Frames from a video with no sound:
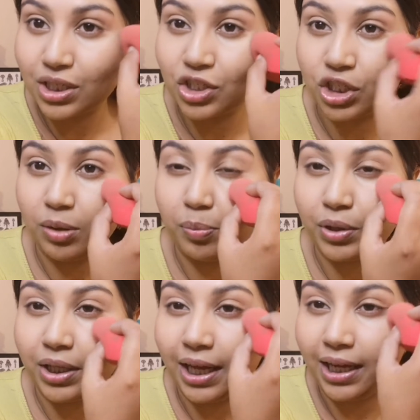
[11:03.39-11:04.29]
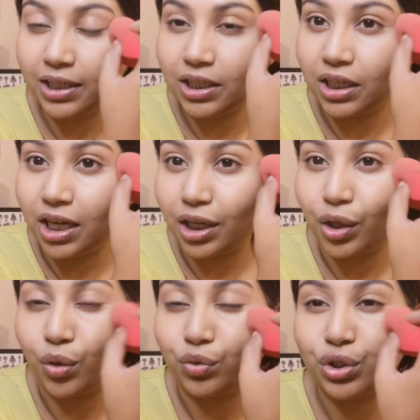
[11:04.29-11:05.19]
She played
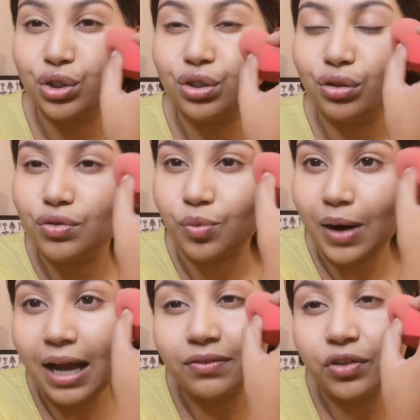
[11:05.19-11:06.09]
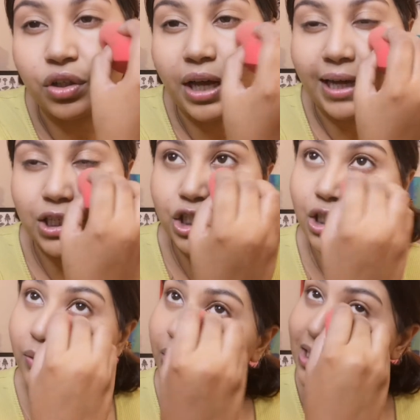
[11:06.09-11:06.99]
Coach Sue's rival, and
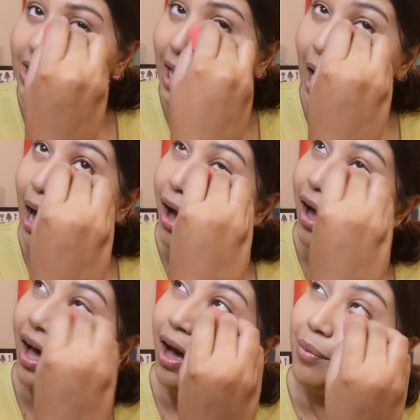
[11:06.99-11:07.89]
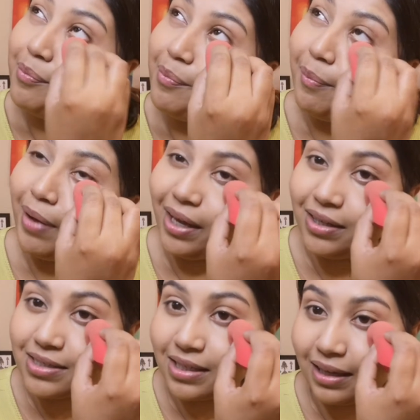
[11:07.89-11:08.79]
she was
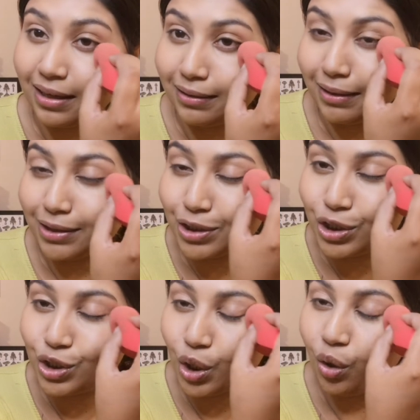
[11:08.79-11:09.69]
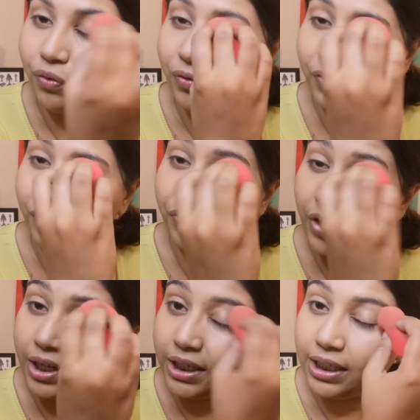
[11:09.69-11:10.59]
amazing. Like, so
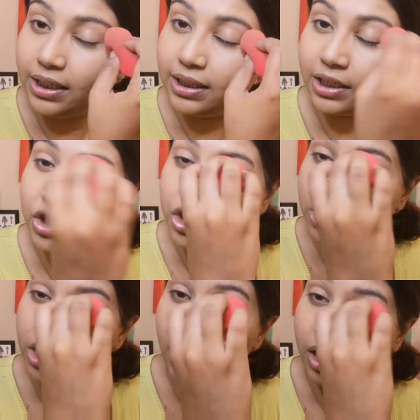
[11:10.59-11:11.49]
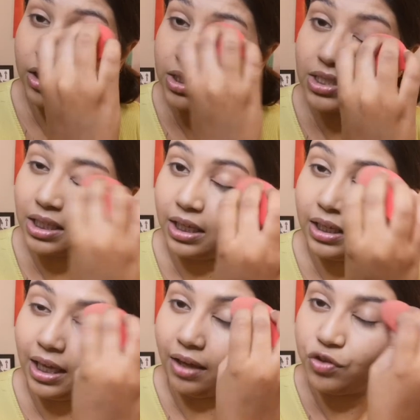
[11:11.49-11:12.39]
funny. Like, she honestly
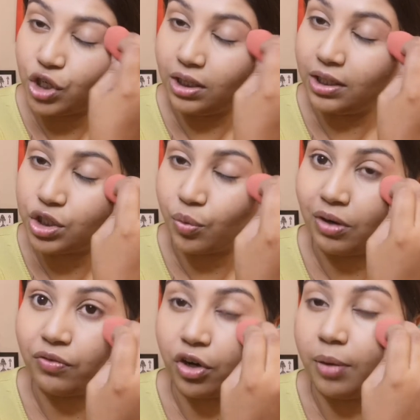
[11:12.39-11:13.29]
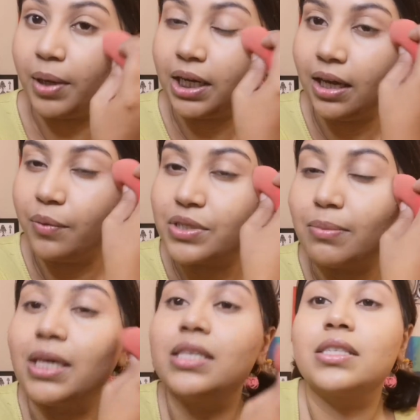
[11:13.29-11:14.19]
gave Jane Lynch a run for her money. It was
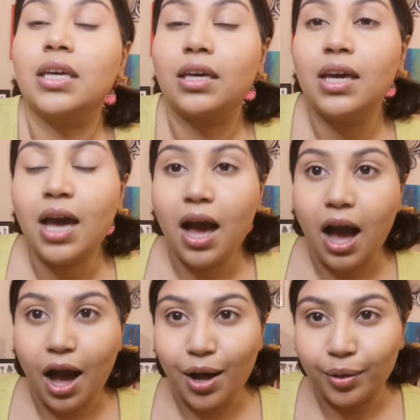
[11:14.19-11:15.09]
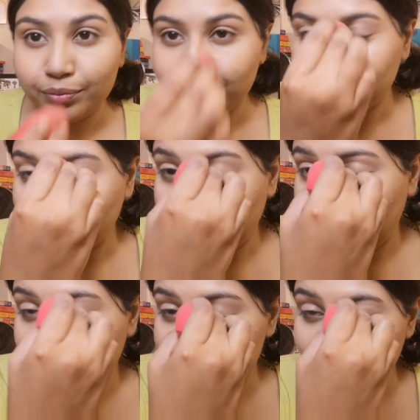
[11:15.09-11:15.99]
amazing. And
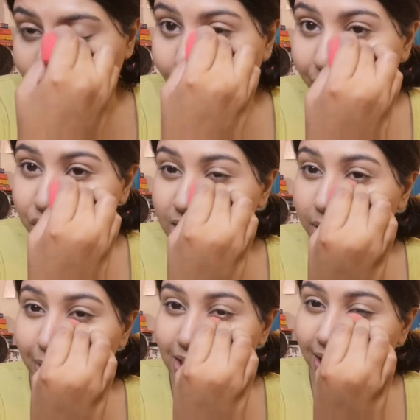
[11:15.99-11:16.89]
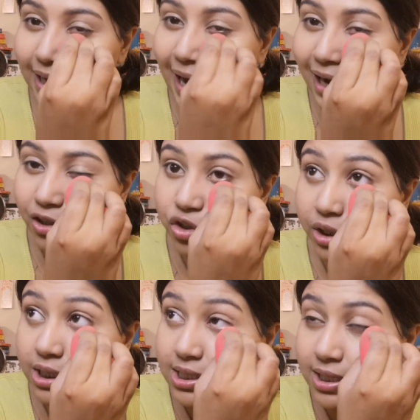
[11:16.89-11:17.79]
I was like, wow, she's an amazing
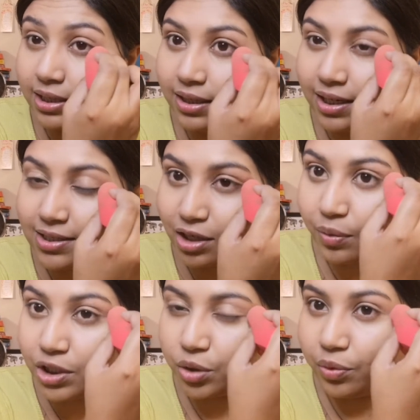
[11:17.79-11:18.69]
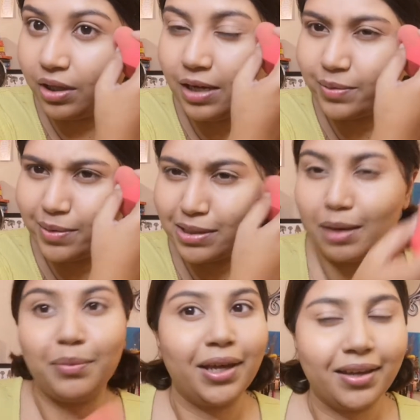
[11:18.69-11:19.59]
actress. And then I started watching Real Housewives, and
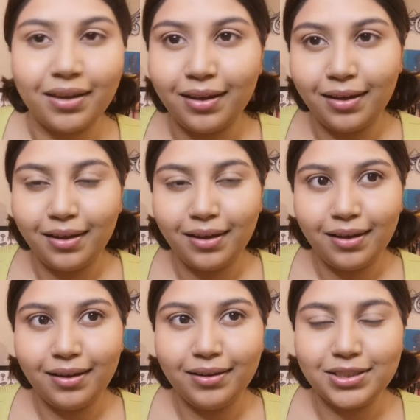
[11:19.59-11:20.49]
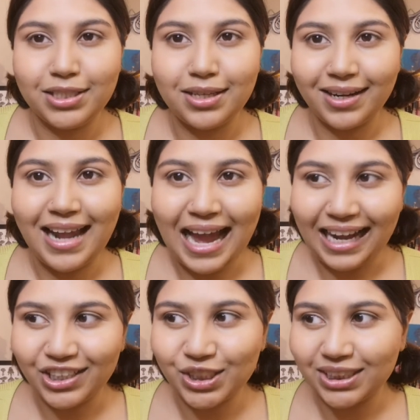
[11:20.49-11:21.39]
I'm like, she's not an
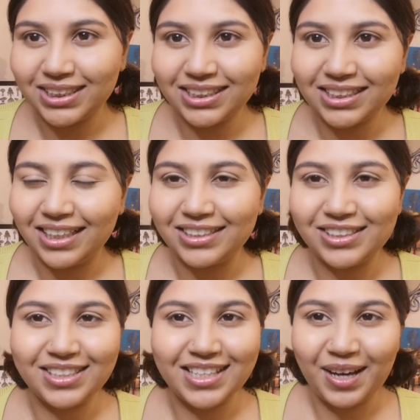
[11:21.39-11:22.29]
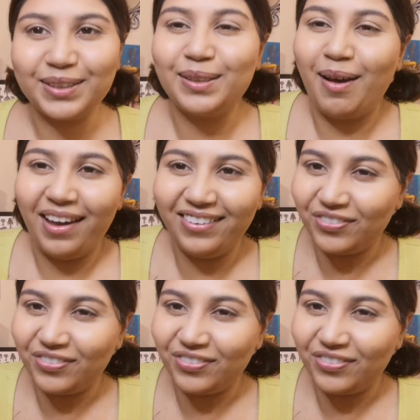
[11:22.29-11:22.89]
actress. Like, she's a housewife.